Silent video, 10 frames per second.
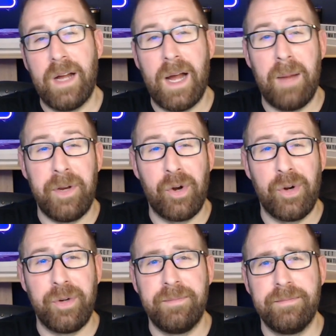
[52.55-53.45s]
I'm a
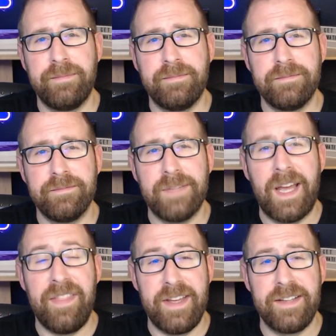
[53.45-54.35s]
nerd,
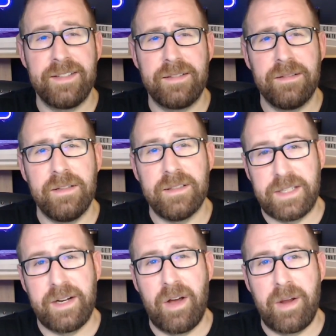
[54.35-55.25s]
and this is
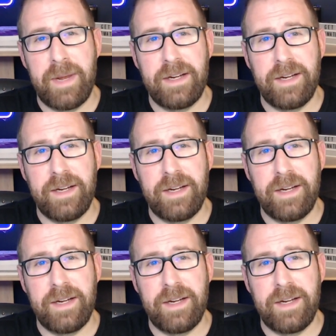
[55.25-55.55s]
Get Automating.